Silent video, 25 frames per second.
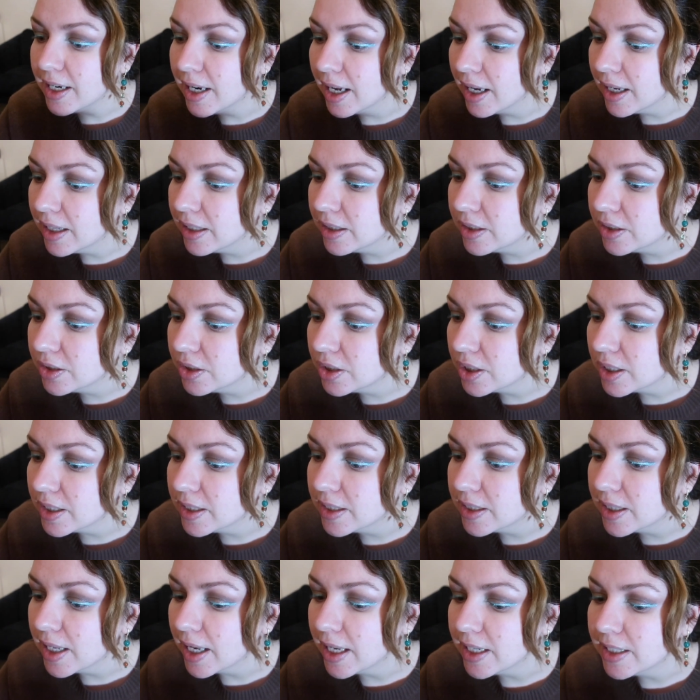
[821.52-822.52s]
And I'll
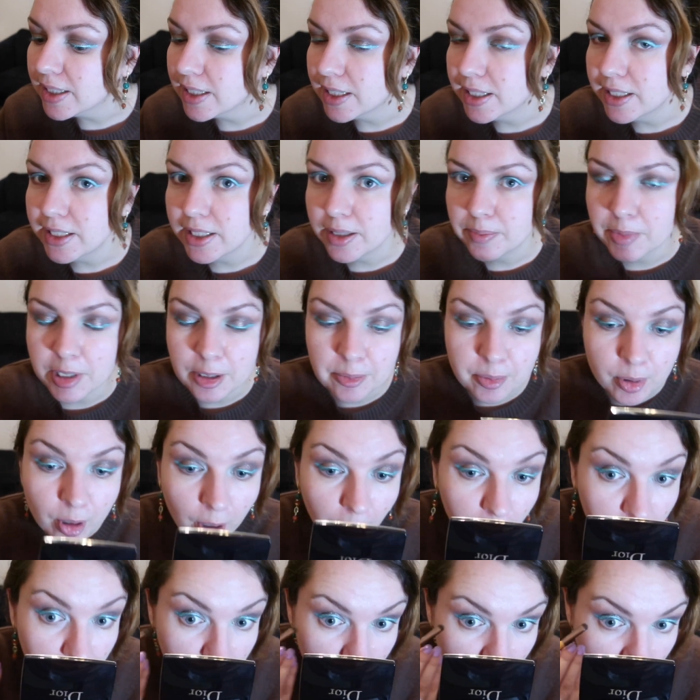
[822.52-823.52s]
just add a little bit
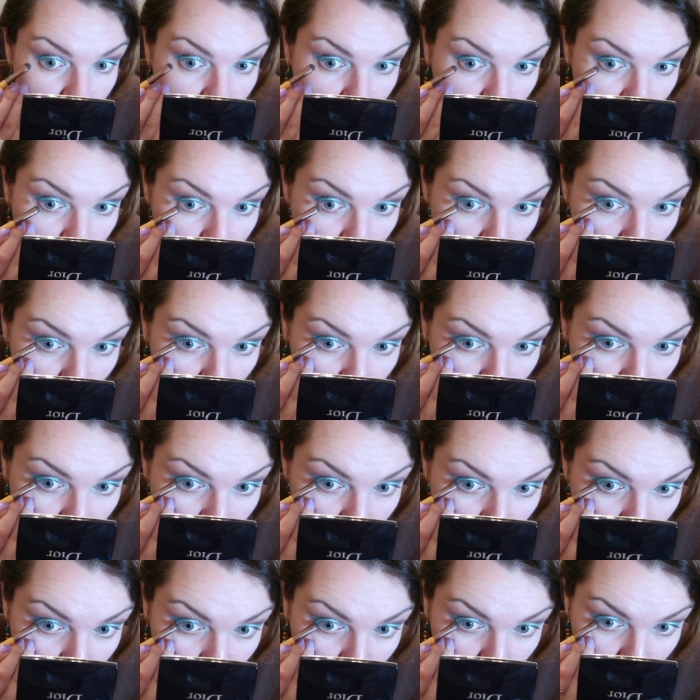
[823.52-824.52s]
probably in my
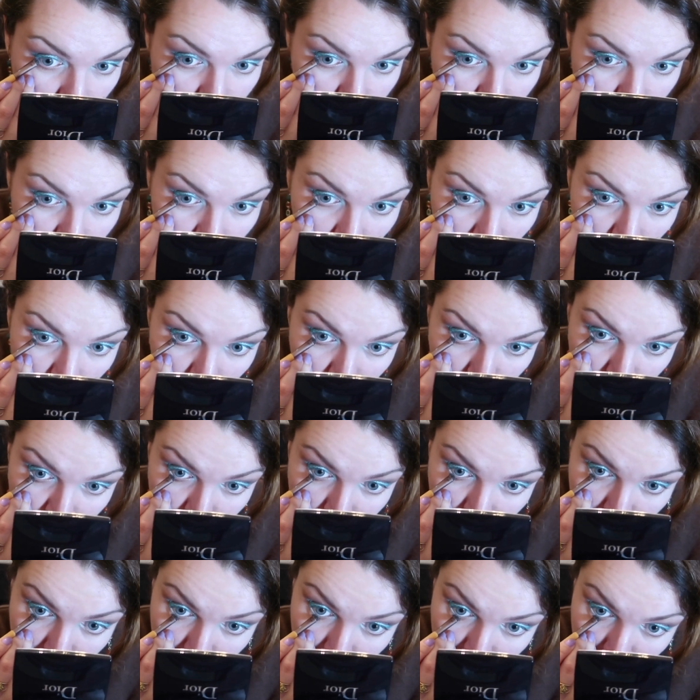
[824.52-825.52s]

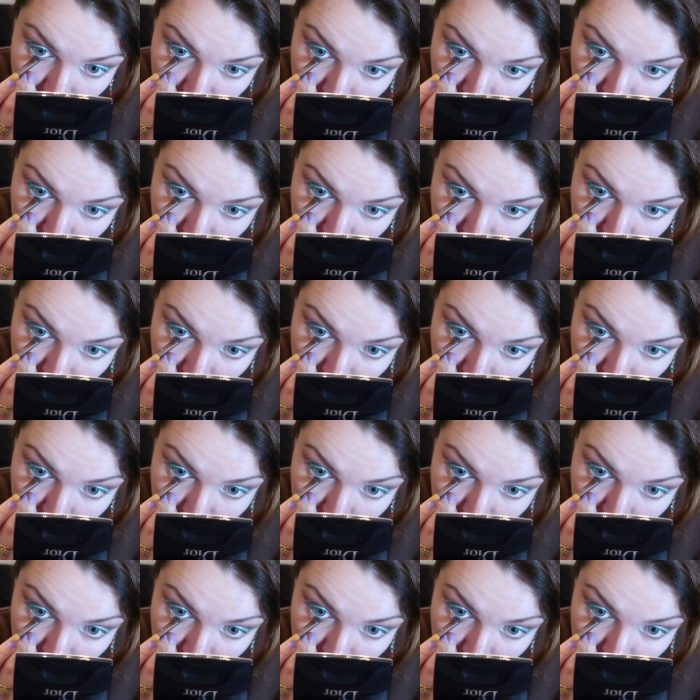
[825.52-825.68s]
waterline,